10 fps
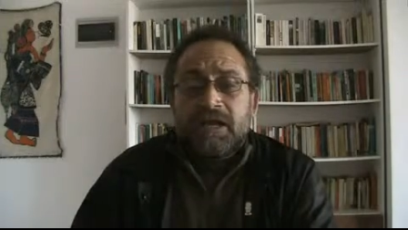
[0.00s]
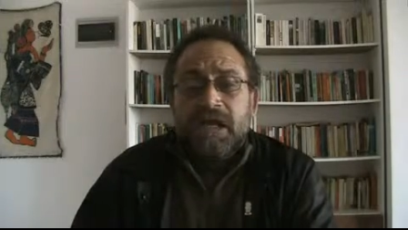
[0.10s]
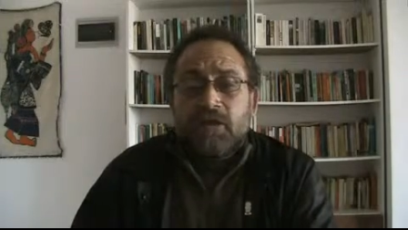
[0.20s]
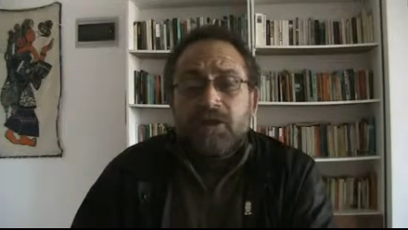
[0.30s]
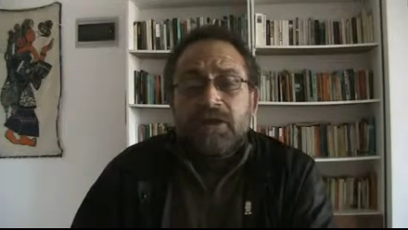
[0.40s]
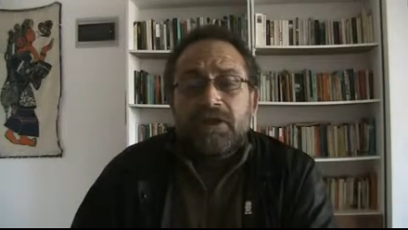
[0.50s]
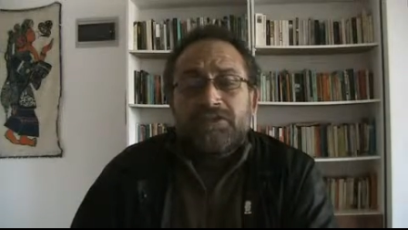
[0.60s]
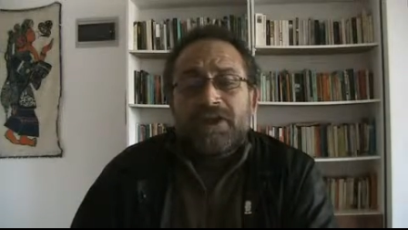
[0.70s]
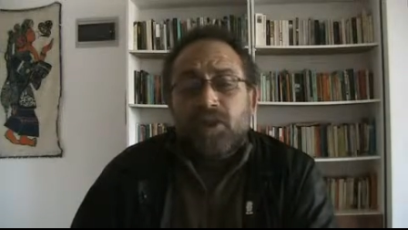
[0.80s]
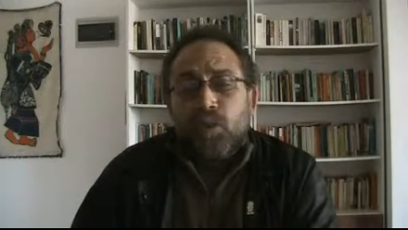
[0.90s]
Now,
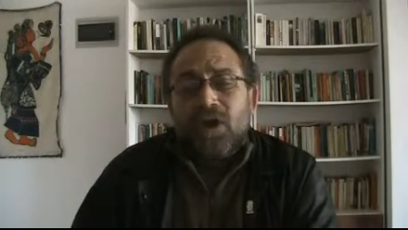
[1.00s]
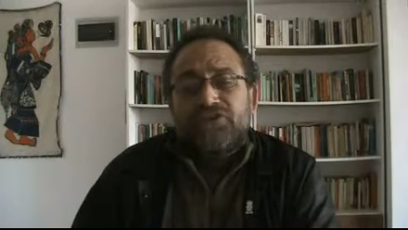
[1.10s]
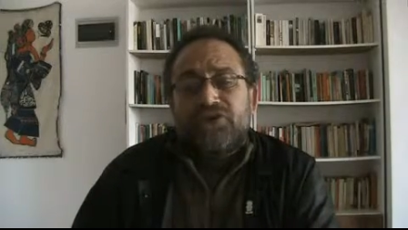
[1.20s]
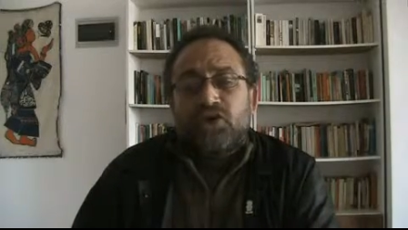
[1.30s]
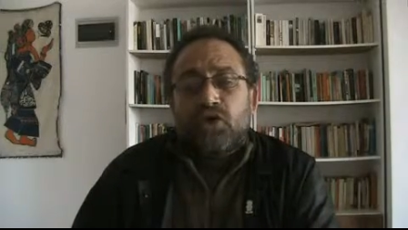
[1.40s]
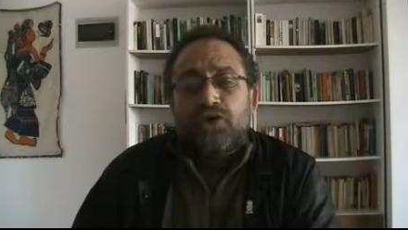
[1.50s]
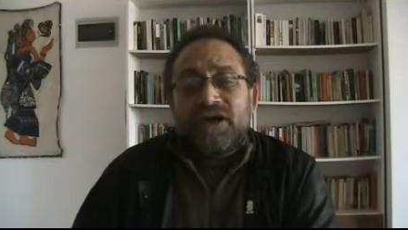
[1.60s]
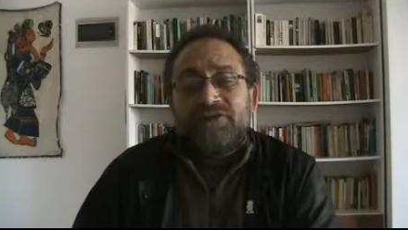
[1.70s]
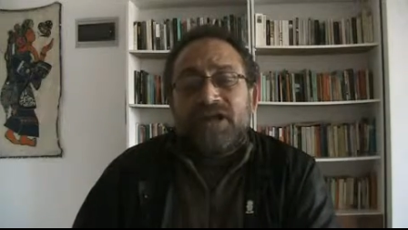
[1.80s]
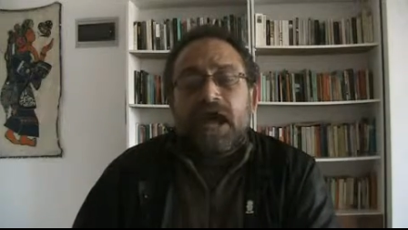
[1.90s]
the question, or
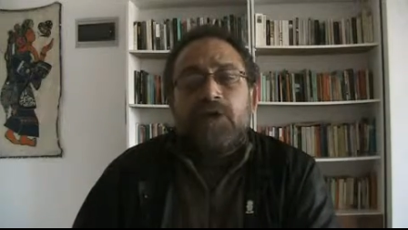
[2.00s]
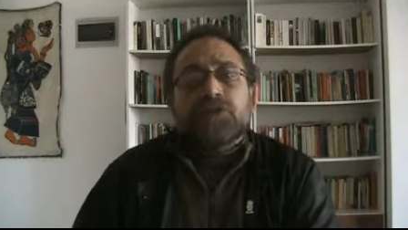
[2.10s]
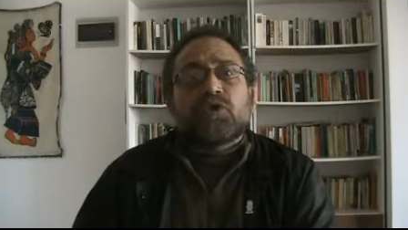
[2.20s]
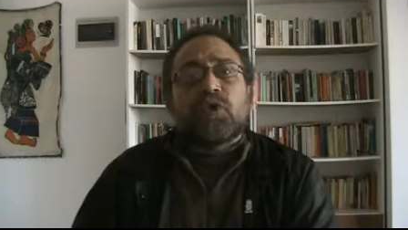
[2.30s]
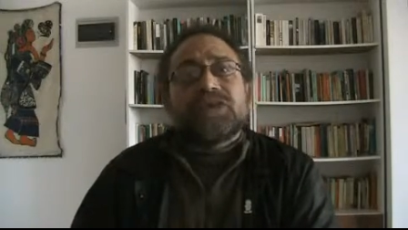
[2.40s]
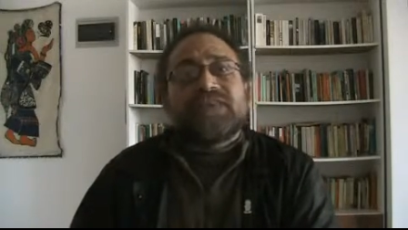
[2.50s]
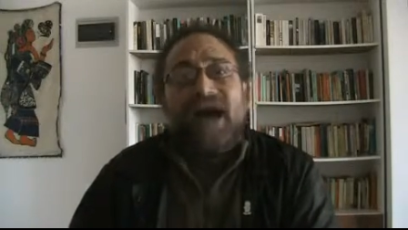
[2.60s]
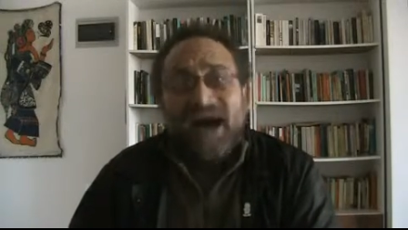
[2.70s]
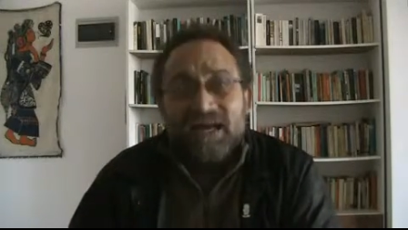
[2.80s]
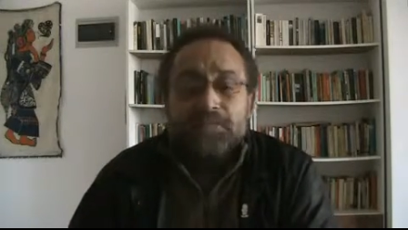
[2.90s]
rather I would call it
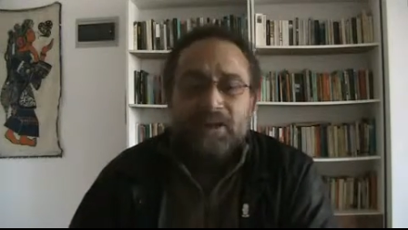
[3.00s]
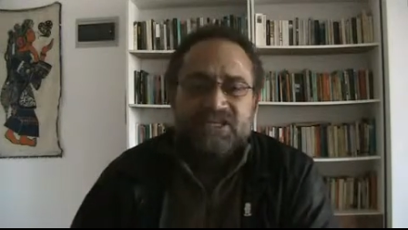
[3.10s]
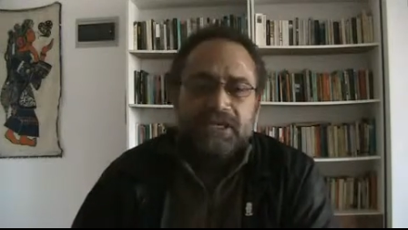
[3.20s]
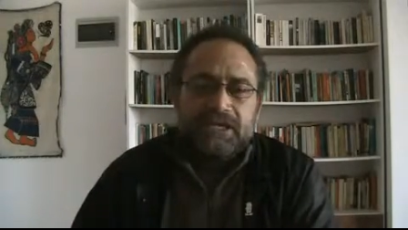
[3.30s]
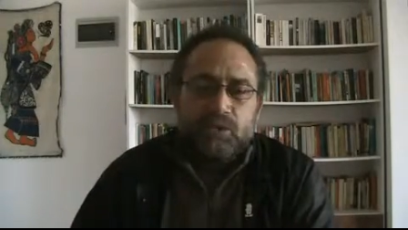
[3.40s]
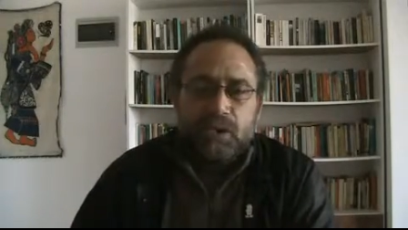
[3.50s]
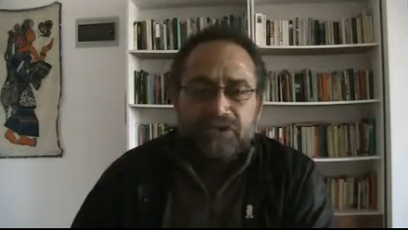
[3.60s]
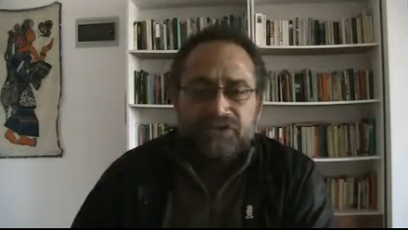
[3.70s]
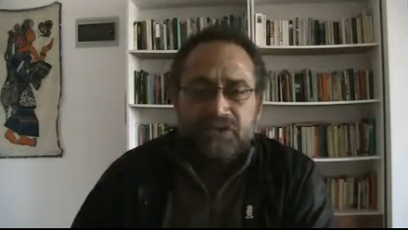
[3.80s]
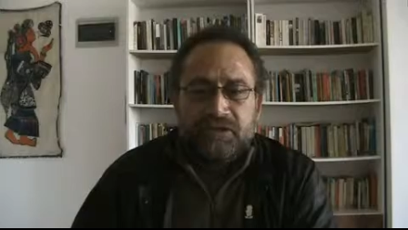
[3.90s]
the unpuzzling
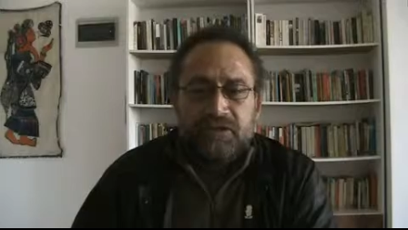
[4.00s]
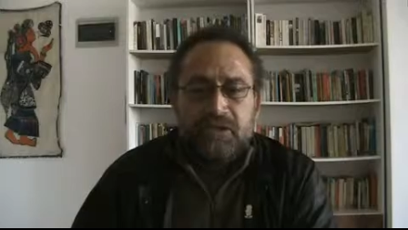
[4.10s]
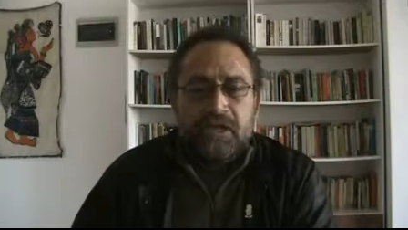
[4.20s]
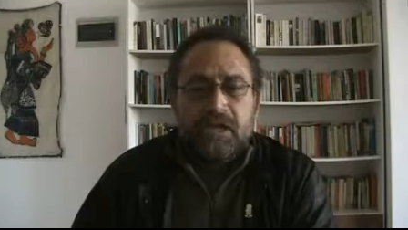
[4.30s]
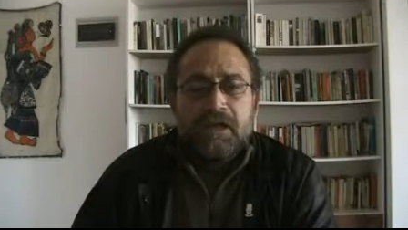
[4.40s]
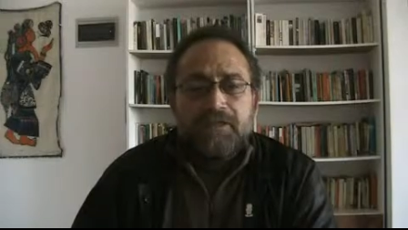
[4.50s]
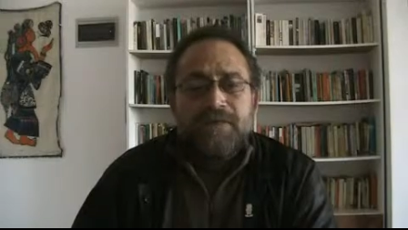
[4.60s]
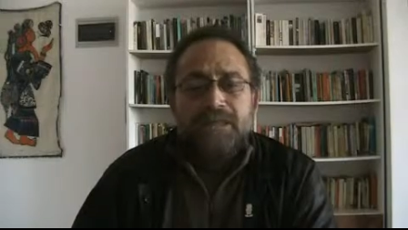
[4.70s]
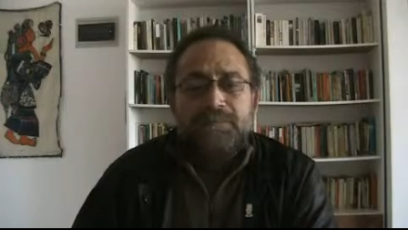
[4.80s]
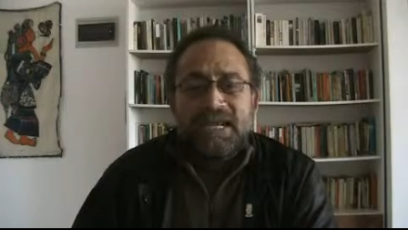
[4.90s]
question,
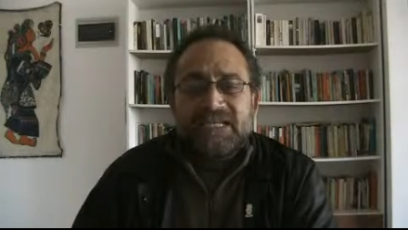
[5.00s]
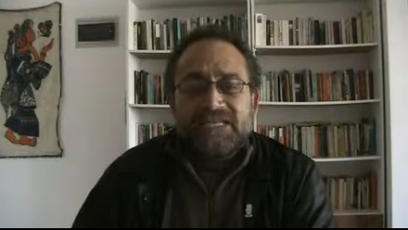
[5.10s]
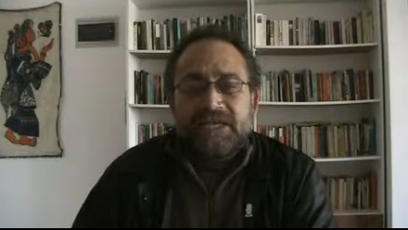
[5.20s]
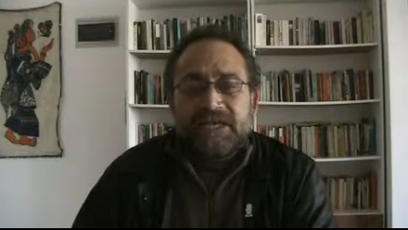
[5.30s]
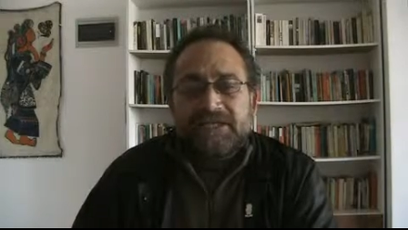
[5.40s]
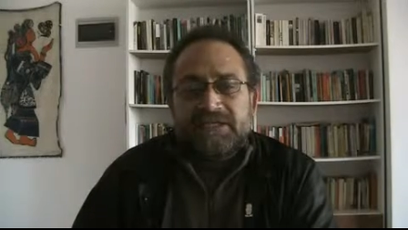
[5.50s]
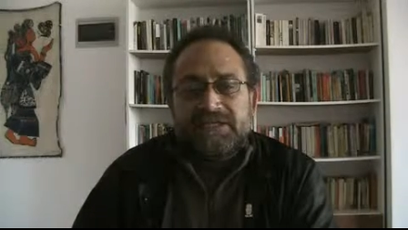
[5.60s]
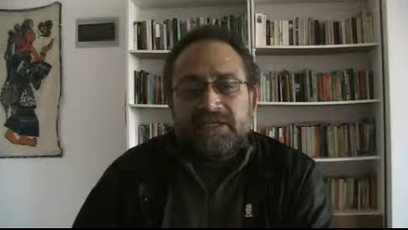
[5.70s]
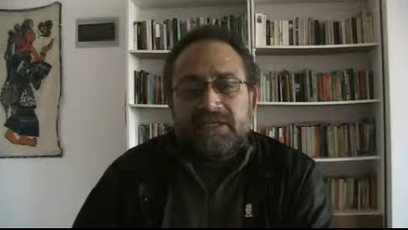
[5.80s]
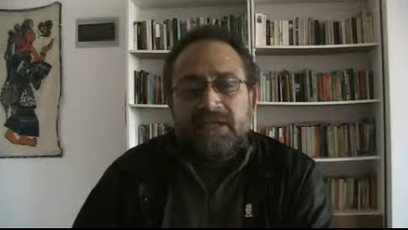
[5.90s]
that
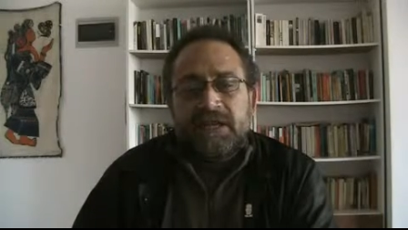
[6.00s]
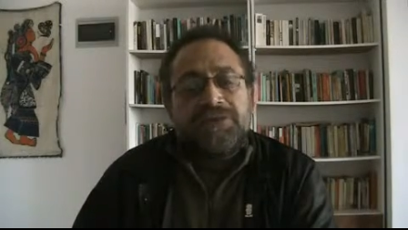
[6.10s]
Palestinians